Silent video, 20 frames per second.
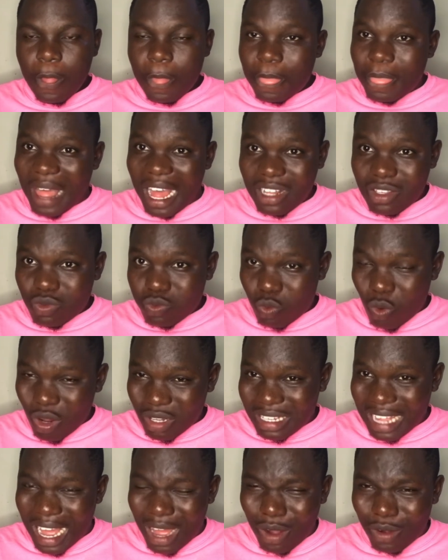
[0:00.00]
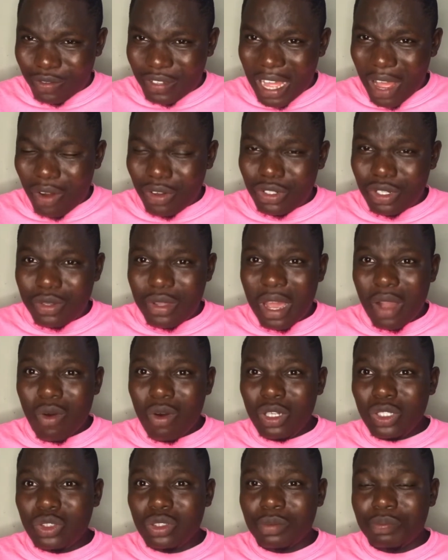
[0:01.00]
That water of that onion, you are
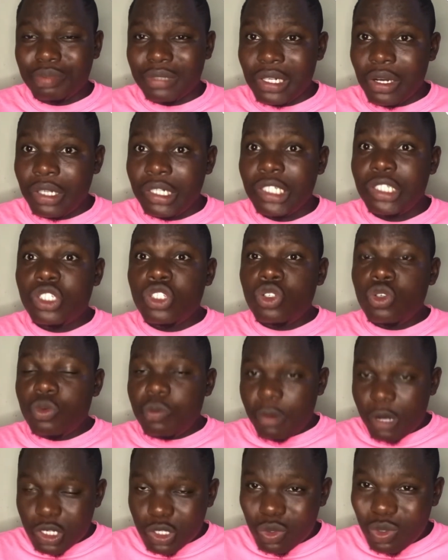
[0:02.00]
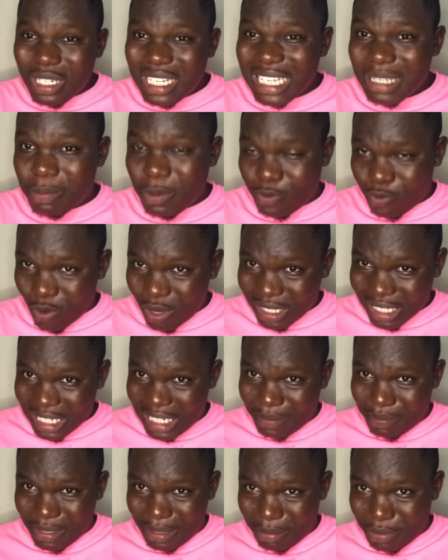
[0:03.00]
going to pray on it. You must do this before
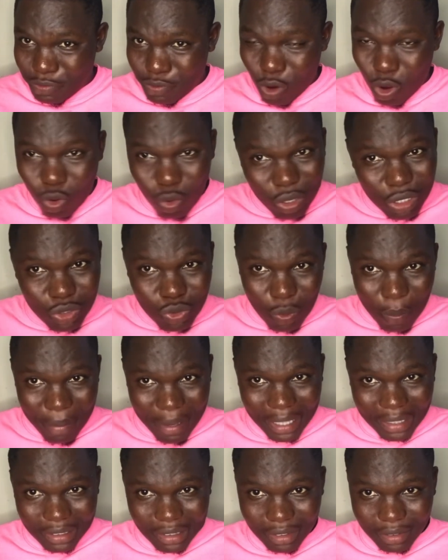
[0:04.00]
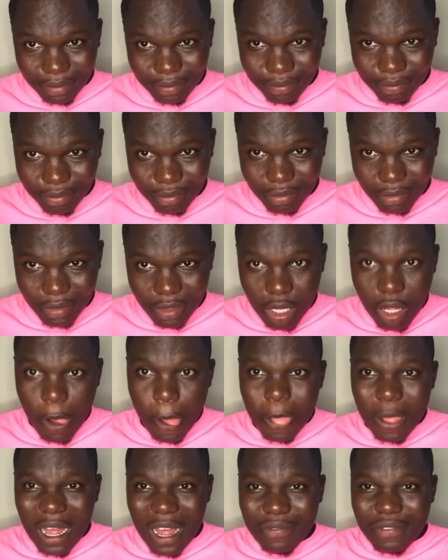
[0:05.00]
sleeping, before going to bed.
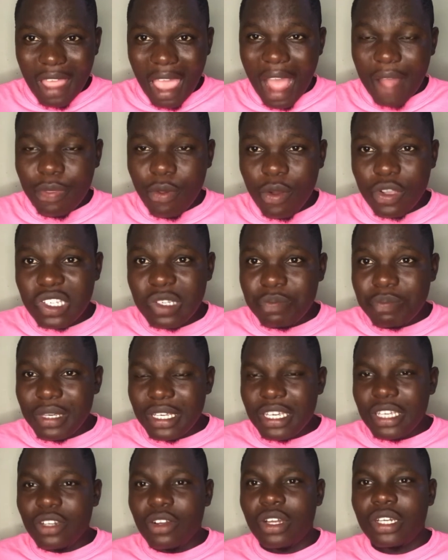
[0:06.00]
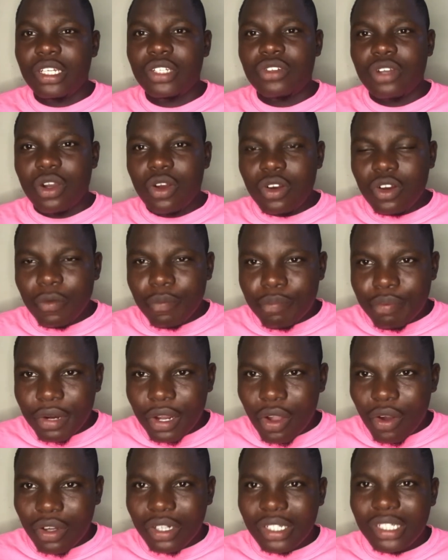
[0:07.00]
After you are done speaking on it, you are going to pray
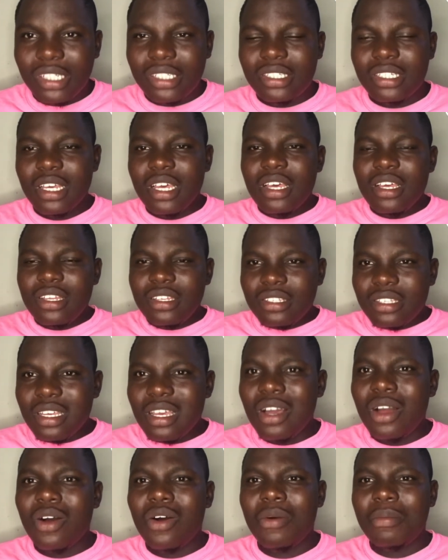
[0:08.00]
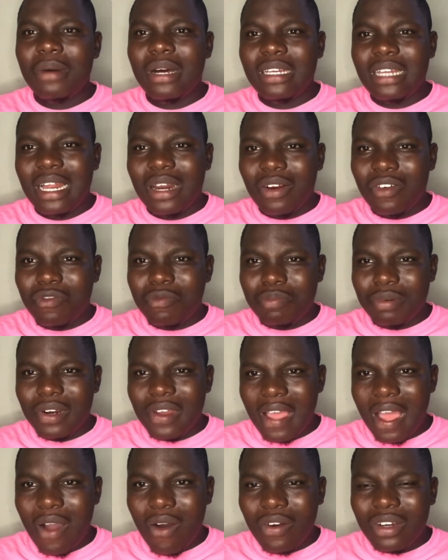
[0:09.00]
on it. Say all manner of
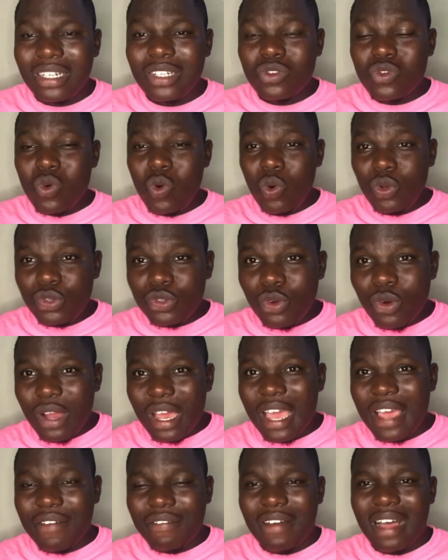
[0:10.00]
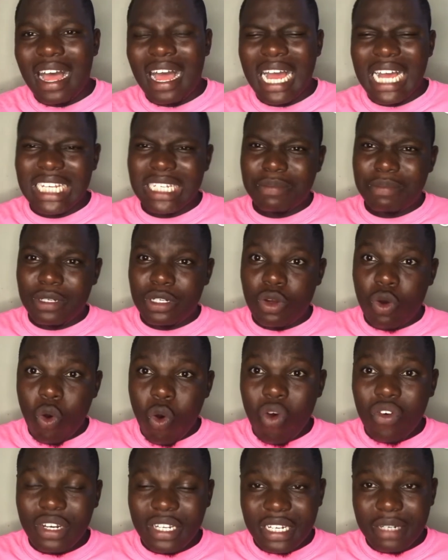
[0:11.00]
prayer on it. Whosoever has been
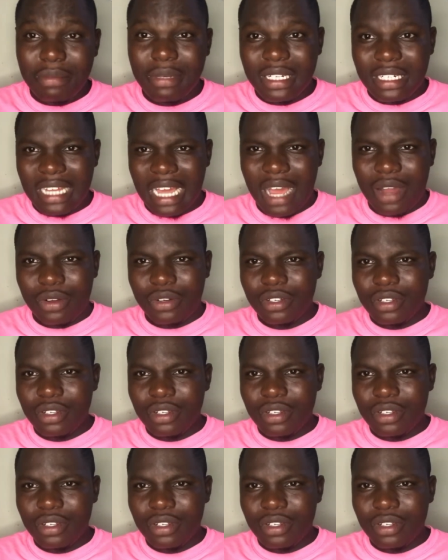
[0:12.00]
holding me down,